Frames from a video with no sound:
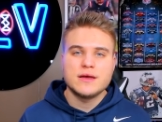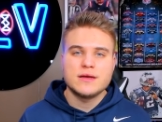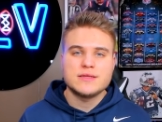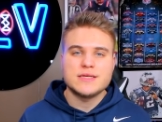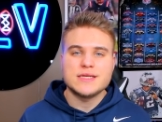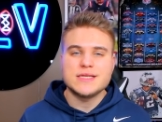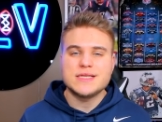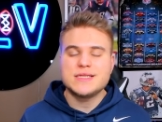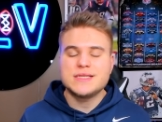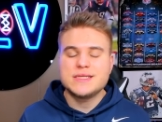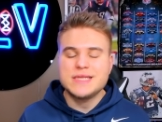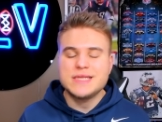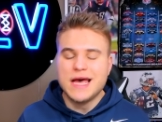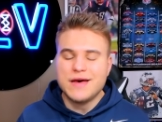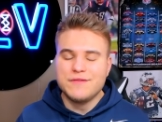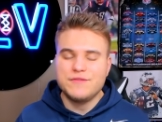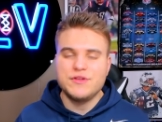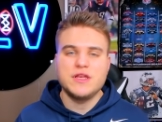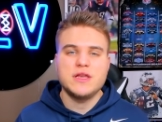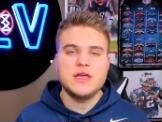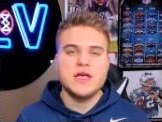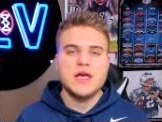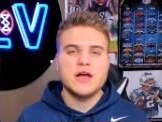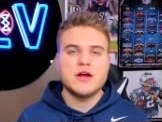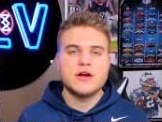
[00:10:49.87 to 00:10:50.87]
to
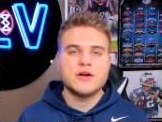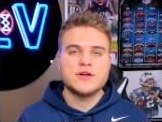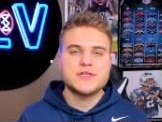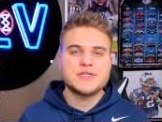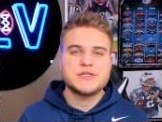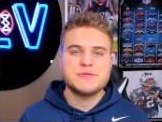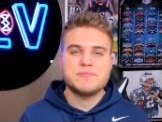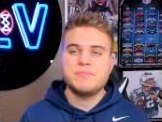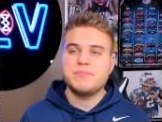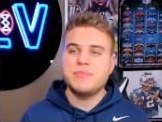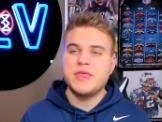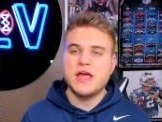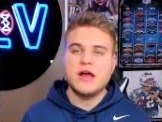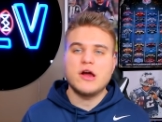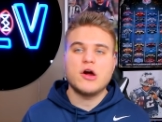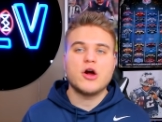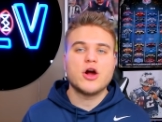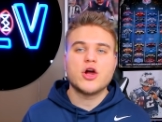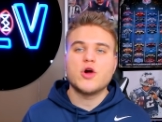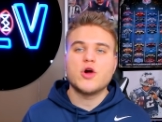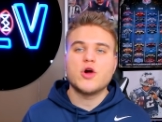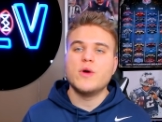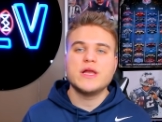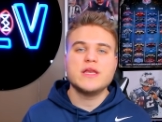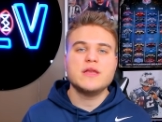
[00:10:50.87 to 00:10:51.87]
7 years, they
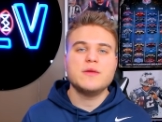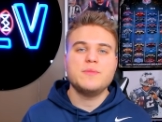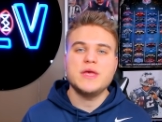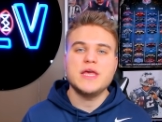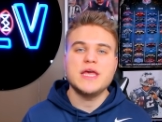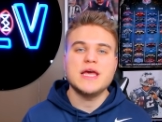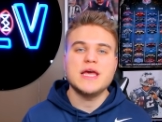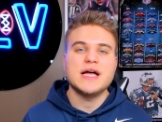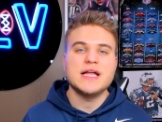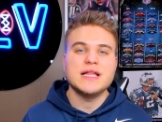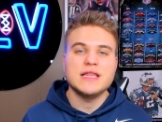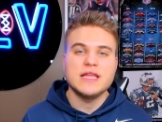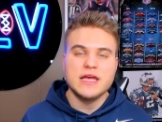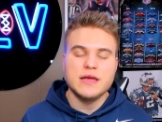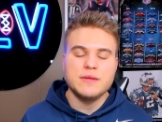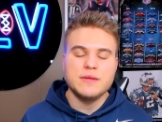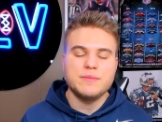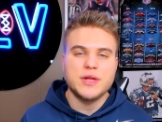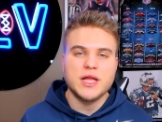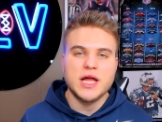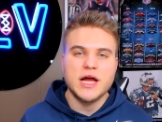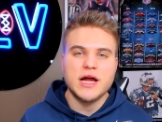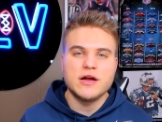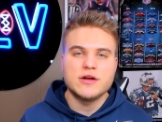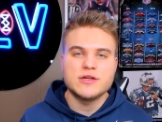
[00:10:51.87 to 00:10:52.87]
are going to be elite
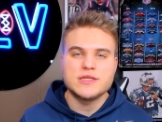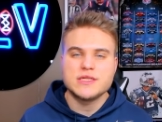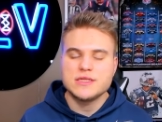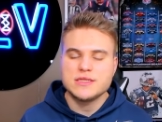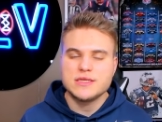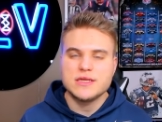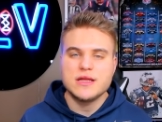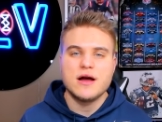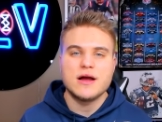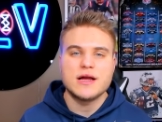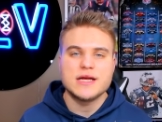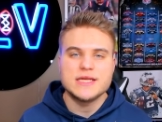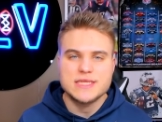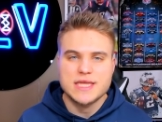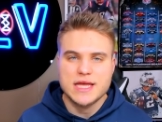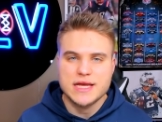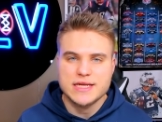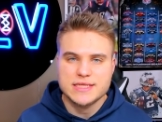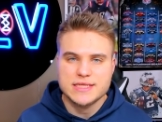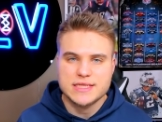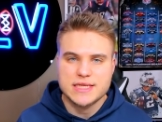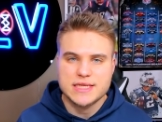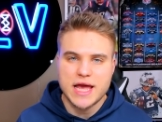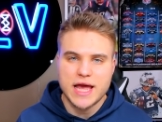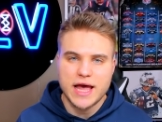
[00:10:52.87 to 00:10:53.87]
players as long as
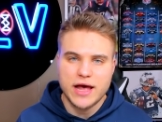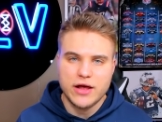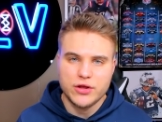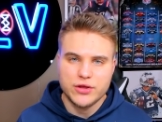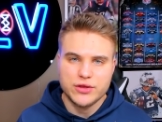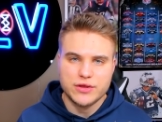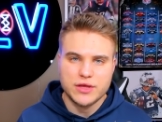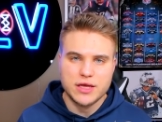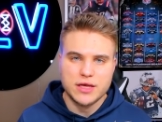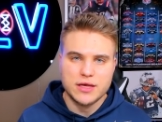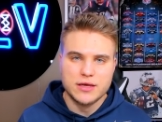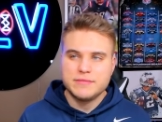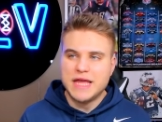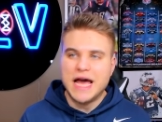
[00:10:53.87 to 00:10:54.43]
they stay healthy.